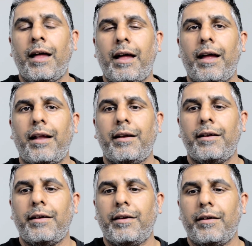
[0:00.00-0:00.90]

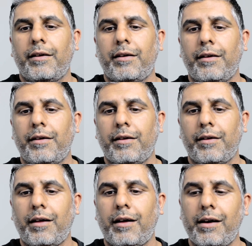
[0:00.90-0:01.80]
And
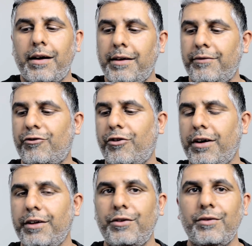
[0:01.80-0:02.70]
I've
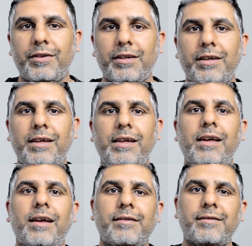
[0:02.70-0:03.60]
tried using
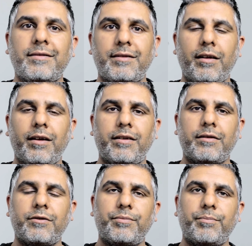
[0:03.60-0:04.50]
ES
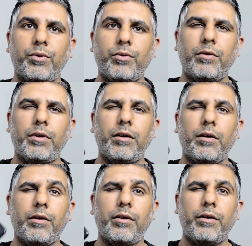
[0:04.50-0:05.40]
Explorer
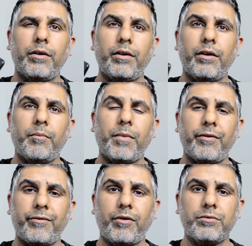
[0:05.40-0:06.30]
on my
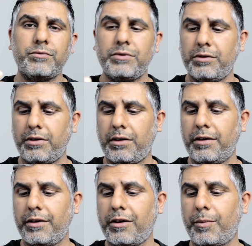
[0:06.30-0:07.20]
phone,
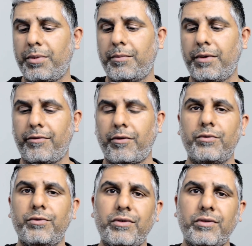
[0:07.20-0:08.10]
on a couple of my
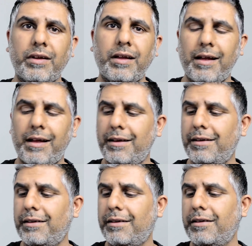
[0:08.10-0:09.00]
phones,
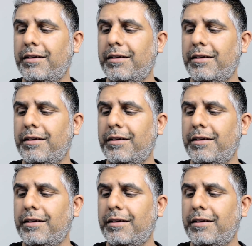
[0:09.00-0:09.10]
and